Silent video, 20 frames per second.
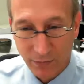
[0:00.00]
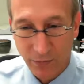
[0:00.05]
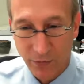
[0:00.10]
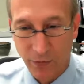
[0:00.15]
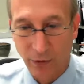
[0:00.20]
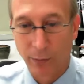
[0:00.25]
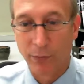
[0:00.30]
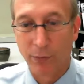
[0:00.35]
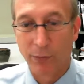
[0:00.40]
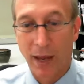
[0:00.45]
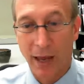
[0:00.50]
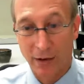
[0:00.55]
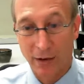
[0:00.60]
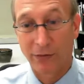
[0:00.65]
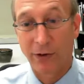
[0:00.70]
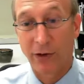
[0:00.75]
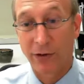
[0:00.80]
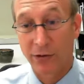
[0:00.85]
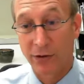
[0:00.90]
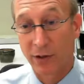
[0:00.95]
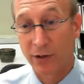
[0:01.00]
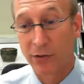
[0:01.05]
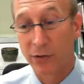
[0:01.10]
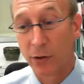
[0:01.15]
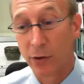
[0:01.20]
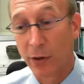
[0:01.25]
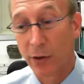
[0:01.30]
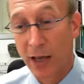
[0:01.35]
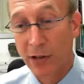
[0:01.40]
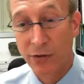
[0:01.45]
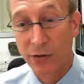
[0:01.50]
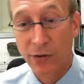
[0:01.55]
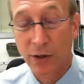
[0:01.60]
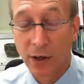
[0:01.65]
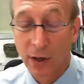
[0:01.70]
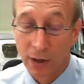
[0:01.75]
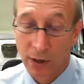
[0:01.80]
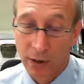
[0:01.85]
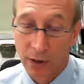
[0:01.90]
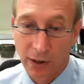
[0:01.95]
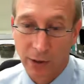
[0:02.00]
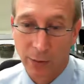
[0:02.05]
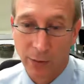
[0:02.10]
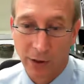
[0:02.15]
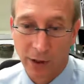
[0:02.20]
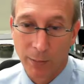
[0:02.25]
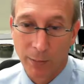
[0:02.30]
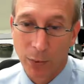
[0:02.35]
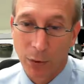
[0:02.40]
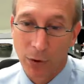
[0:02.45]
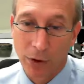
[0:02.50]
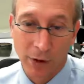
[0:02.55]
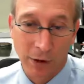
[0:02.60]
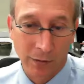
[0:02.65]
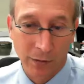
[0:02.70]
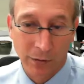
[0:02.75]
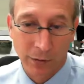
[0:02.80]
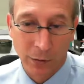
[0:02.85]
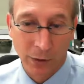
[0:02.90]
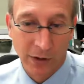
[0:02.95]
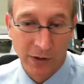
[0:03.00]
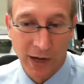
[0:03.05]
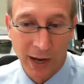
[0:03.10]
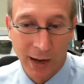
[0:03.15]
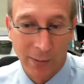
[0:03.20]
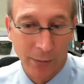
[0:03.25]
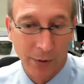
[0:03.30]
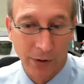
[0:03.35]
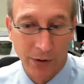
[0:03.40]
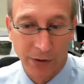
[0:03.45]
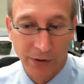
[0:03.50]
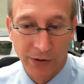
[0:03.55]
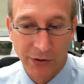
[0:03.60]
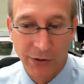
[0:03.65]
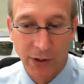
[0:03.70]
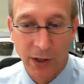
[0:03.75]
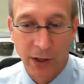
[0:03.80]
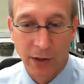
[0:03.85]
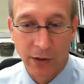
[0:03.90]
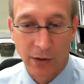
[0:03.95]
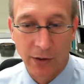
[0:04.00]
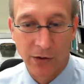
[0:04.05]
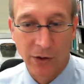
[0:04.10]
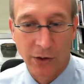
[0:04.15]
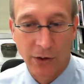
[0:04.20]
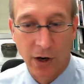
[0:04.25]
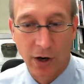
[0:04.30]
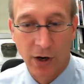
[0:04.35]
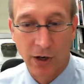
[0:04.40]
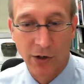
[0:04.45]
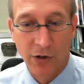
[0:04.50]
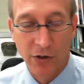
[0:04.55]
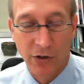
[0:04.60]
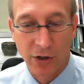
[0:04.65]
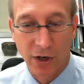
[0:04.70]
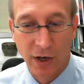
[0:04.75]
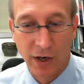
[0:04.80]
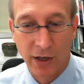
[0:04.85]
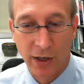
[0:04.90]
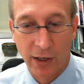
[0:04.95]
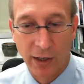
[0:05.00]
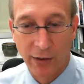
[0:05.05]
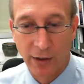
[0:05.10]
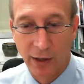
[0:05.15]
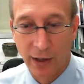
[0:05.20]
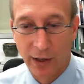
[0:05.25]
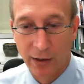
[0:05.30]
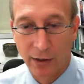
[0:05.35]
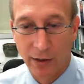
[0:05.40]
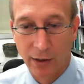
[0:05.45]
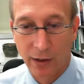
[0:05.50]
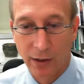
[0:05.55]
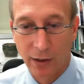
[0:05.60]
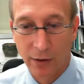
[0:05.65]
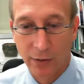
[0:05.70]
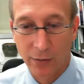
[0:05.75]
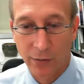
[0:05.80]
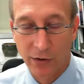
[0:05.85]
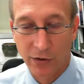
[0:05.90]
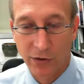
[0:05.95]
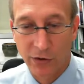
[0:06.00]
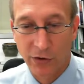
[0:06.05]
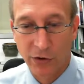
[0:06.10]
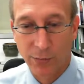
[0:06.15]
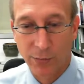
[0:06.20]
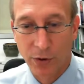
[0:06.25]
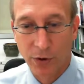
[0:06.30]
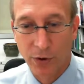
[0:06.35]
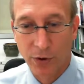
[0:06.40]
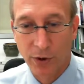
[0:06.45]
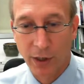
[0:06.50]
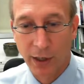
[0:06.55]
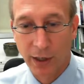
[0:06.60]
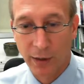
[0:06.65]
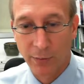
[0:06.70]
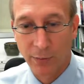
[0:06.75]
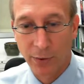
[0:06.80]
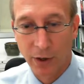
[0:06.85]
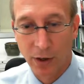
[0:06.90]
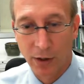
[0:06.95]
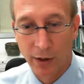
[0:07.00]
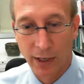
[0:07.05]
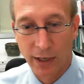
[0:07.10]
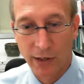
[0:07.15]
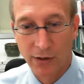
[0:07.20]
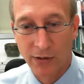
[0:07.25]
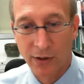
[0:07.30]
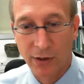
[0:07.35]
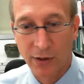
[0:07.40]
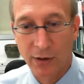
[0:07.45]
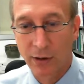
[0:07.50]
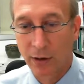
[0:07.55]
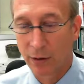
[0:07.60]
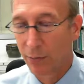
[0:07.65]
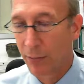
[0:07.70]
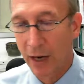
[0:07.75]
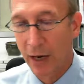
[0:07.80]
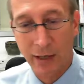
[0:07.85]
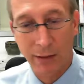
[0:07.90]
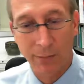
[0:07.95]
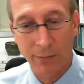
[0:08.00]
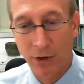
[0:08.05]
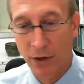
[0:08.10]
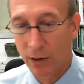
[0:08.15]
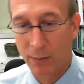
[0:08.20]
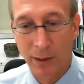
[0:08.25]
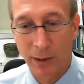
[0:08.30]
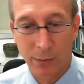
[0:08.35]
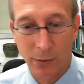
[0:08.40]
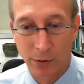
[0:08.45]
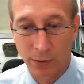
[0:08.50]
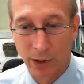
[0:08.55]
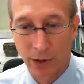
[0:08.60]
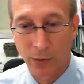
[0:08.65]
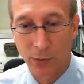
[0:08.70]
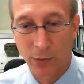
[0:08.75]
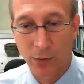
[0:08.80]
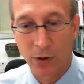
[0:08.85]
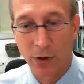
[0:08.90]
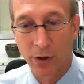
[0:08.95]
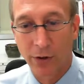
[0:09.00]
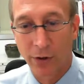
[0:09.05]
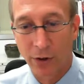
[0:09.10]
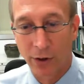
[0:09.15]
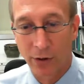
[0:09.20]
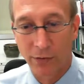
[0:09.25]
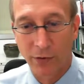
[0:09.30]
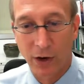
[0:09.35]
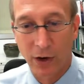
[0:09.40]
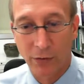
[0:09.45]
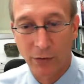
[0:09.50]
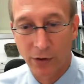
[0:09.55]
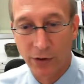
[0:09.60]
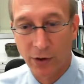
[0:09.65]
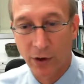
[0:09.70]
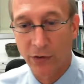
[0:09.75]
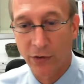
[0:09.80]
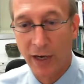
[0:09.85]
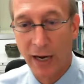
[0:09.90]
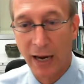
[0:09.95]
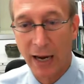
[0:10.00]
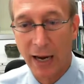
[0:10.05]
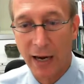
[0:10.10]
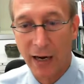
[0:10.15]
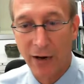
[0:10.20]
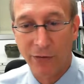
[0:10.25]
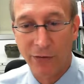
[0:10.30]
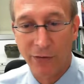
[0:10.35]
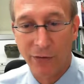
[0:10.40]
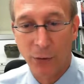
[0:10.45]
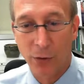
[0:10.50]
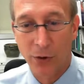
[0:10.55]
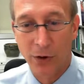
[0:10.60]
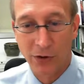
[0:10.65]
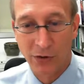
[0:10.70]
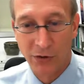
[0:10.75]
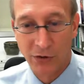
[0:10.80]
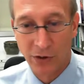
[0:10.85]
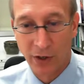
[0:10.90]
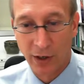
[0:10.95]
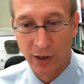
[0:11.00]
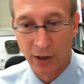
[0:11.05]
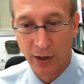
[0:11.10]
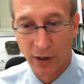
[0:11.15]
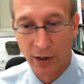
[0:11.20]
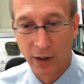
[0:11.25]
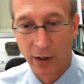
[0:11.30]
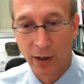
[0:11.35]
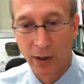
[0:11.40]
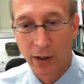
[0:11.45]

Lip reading: from manifesting. So that's, I think, really important. For example, there's a large study that Risa Sperling and Paul Azen and many people around the world are involved with, called the A4 study.